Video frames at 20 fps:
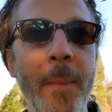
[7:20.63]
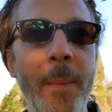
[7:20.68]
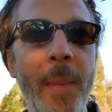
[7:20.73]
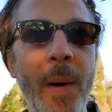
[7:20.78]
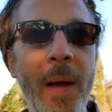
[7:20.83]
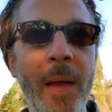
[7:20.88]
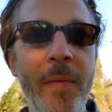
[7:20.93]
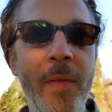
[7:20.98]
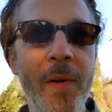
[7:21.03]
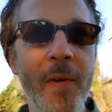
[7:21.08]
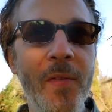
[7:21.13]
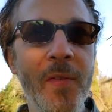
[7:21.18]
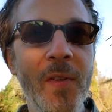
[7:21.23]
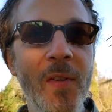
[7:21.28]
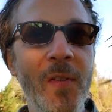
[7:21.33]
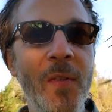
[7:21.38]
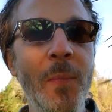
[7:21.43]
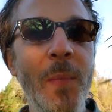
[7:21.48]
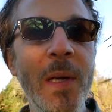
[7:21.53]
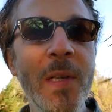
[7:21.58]
but there's
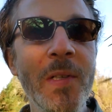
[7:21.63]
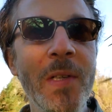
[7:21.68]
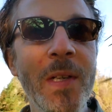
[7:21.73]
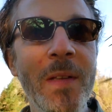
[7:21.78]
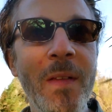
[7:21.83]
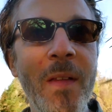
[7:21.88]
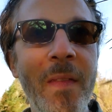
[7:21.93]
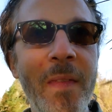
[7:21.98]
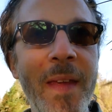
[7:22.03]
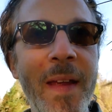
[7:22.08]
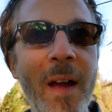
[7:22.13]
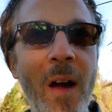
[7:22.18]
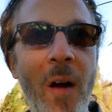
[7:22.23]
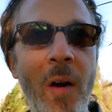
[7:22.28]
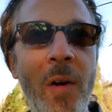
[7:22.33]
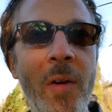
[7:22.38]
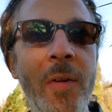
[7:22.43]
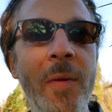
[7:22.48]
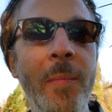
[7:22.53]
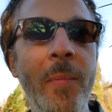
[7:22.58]
suspicion that they
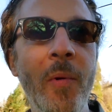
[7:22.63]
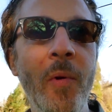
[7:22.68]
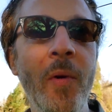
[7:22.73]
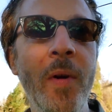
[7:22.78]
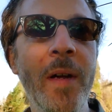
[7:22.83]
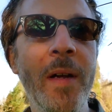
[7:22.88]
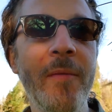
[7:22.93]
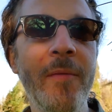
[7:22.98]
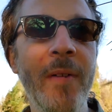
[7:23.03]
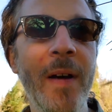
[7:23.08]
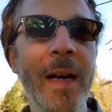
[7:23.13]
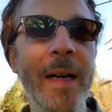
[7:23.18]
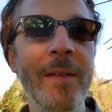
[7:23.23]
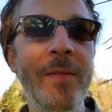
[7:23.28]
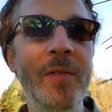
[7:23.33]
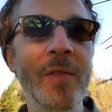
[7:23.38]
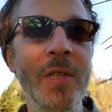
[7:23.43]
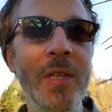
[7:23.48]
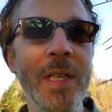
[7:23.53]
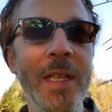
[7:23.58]
are deploying
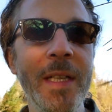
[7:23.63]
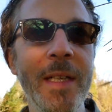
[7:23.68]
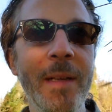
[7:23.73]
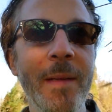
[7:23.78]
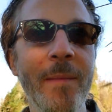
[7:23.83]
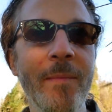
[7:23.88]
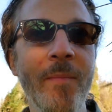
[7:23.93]
5G